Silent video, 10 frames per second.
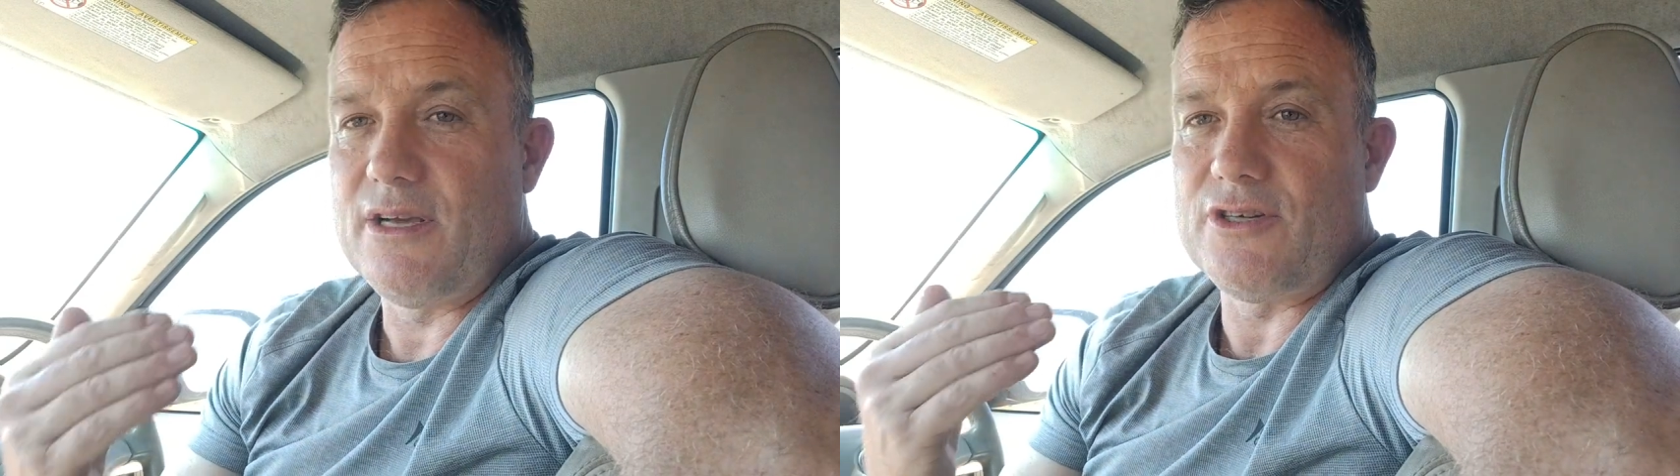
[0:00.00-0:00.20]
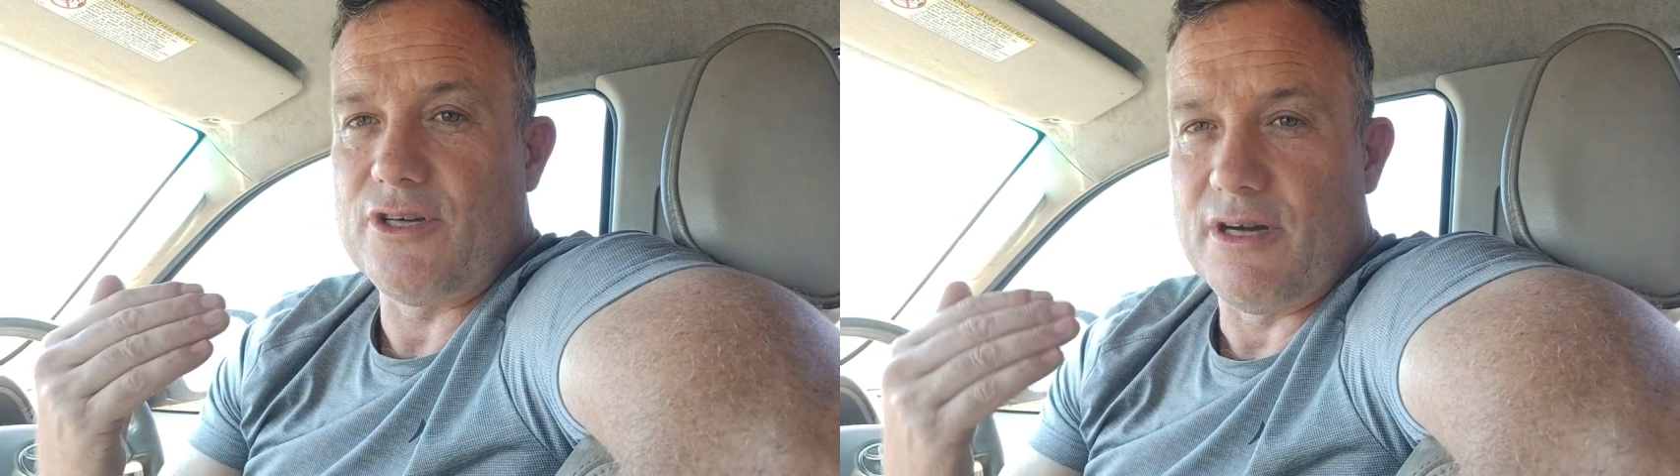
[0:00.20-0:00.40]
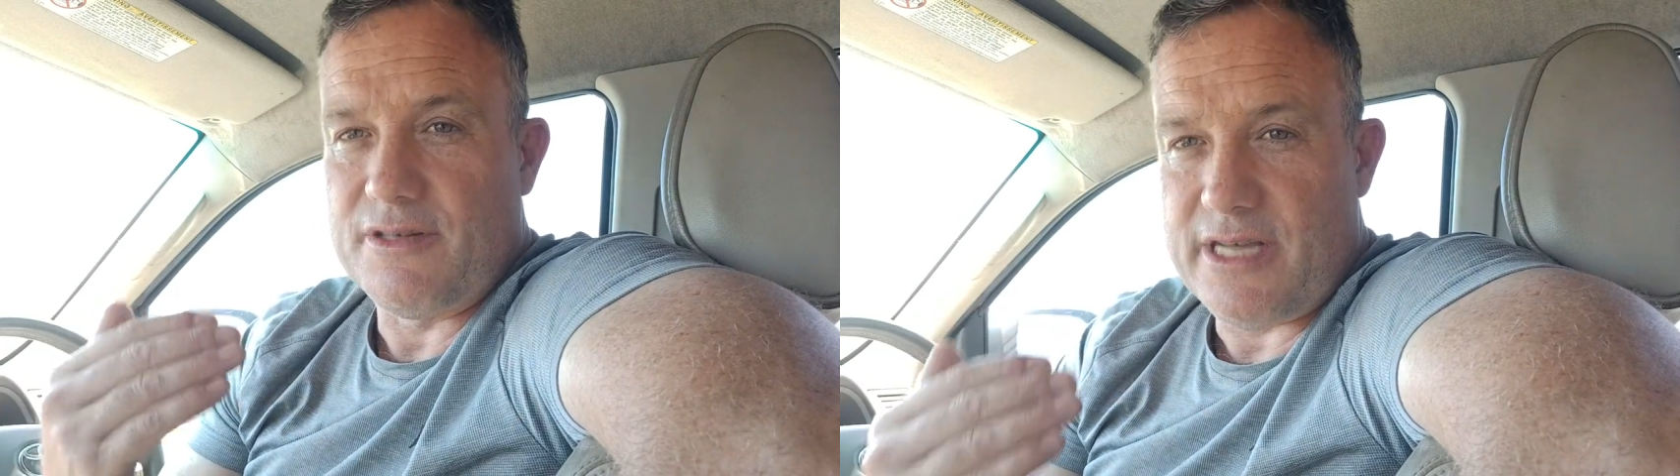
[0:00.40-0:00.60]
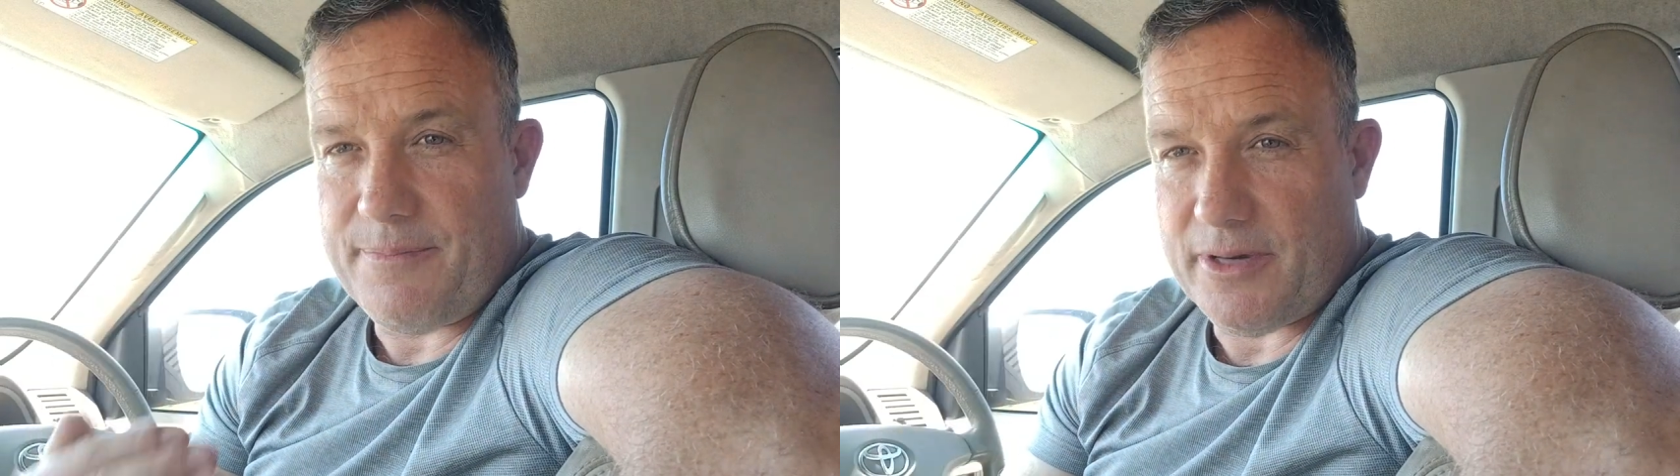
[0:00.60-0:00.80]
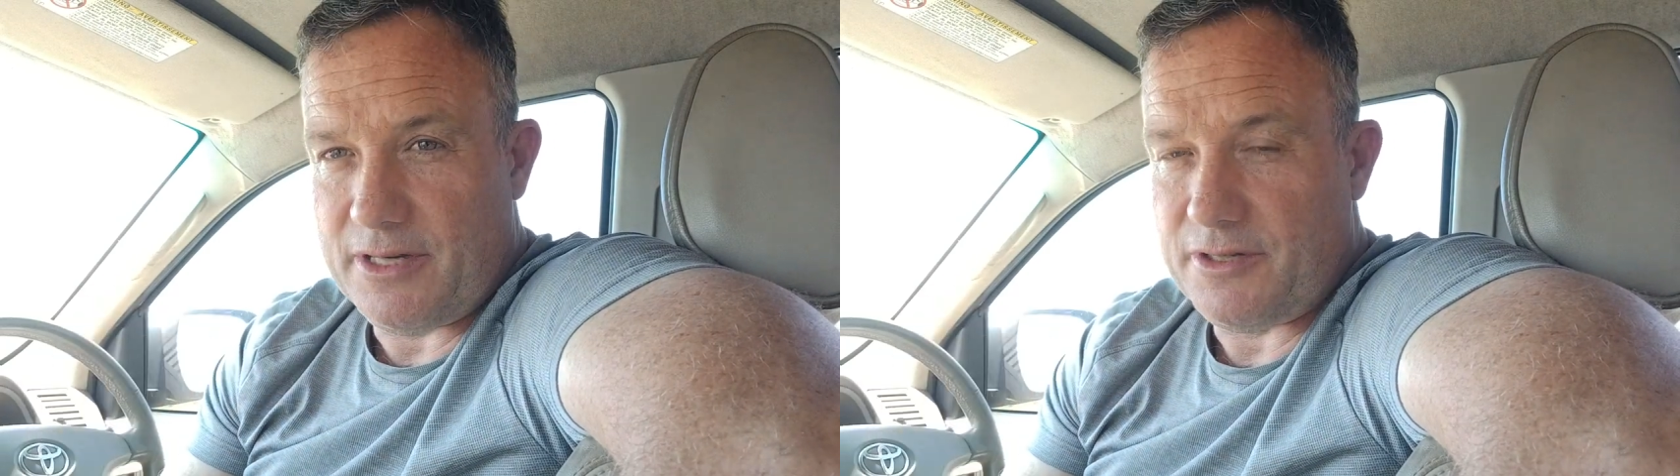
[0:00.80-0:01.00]
to go
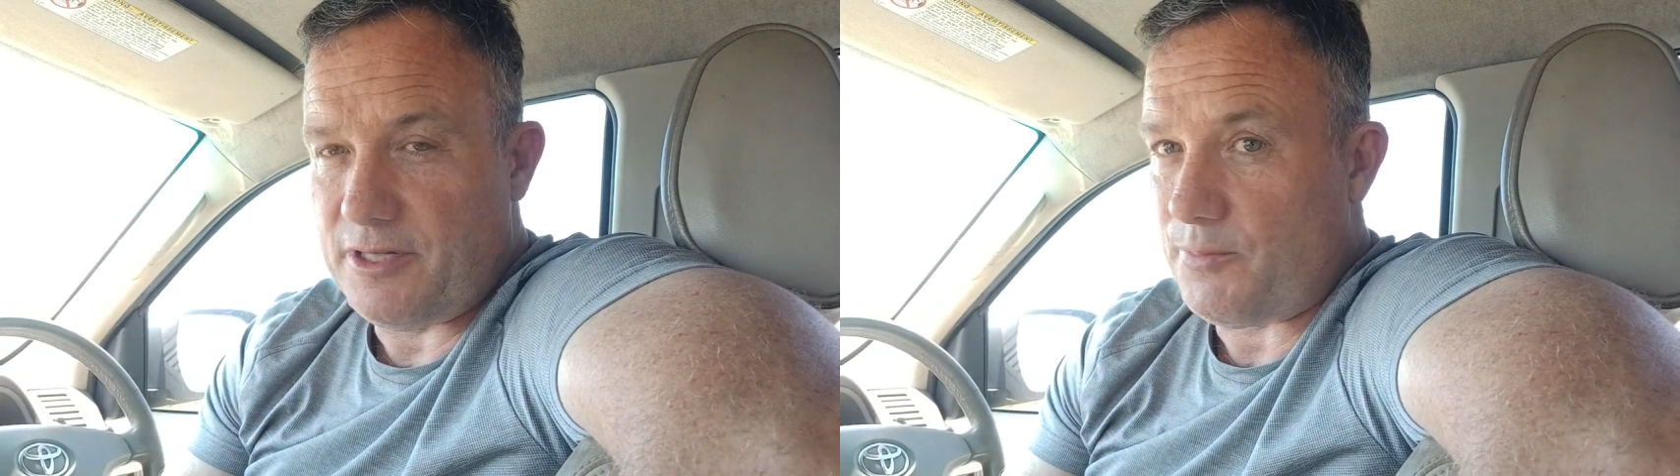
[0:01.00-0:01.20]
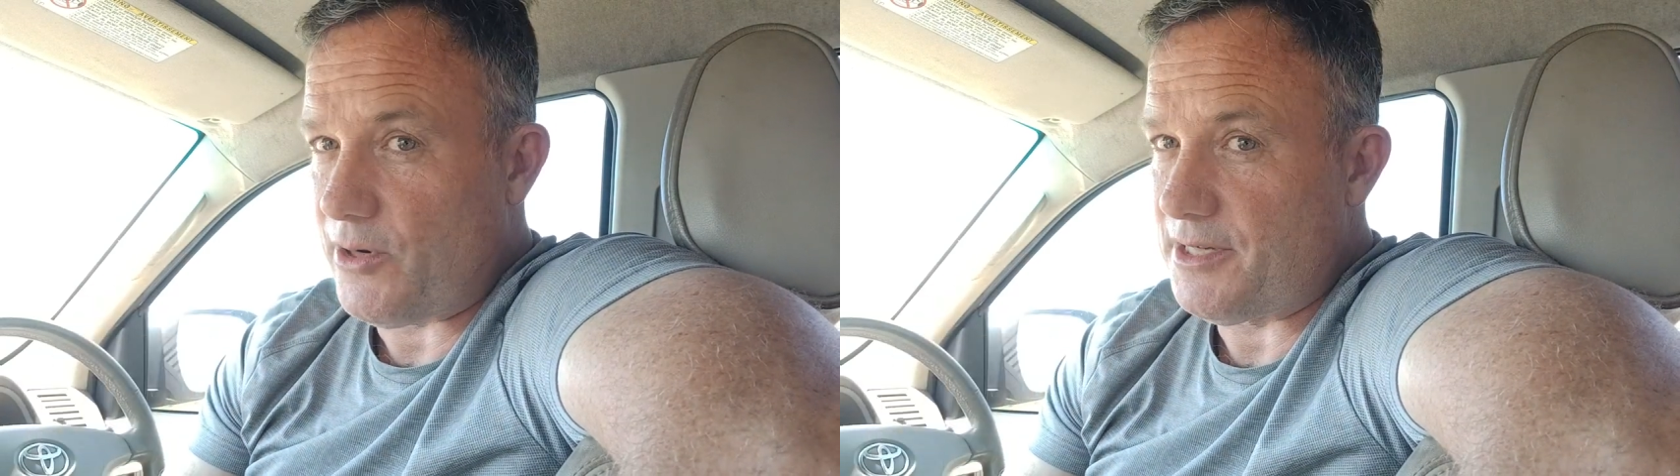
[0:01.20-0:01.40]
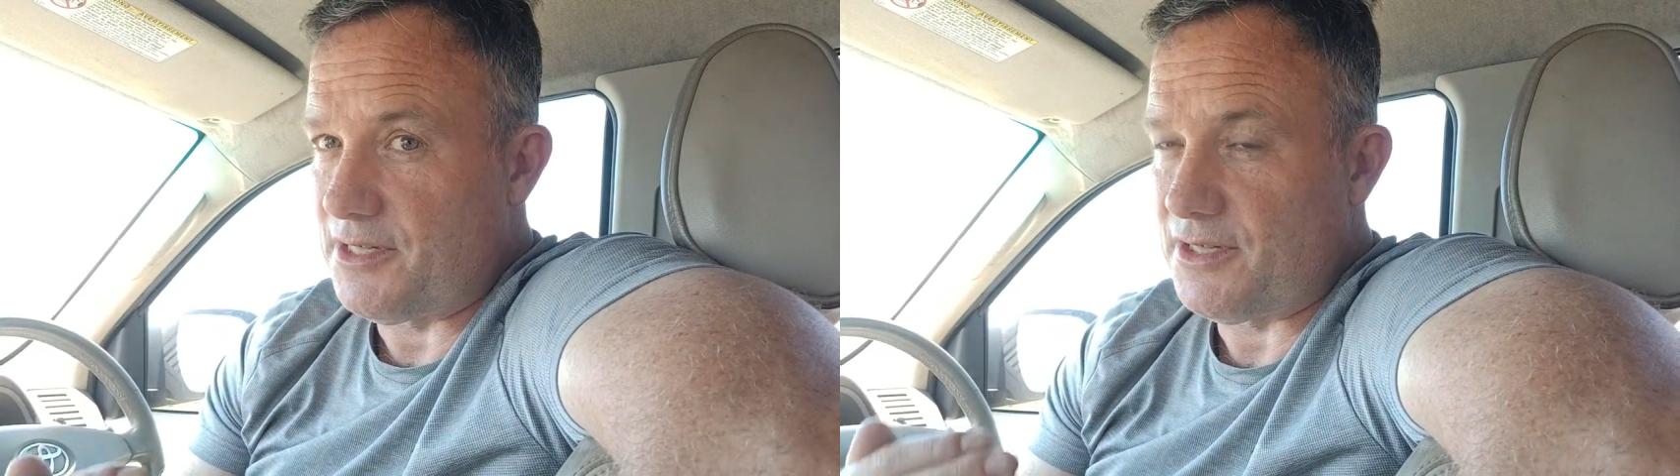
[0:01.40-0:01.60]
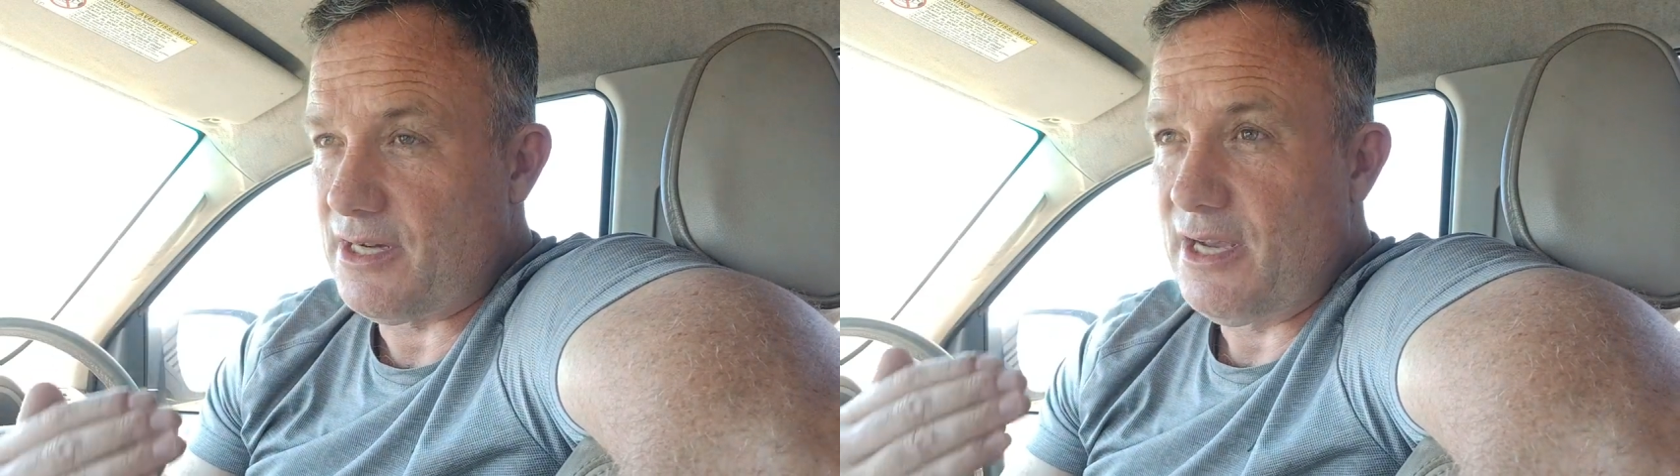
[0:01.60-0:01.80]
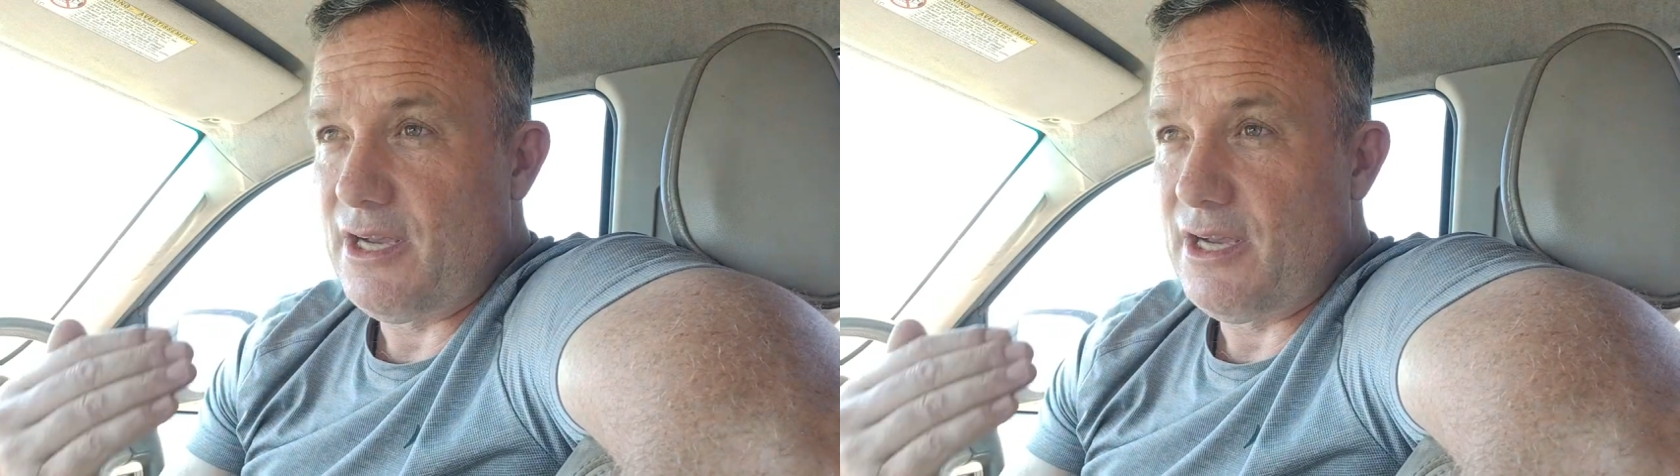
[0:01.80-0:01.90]
deeper into His presence,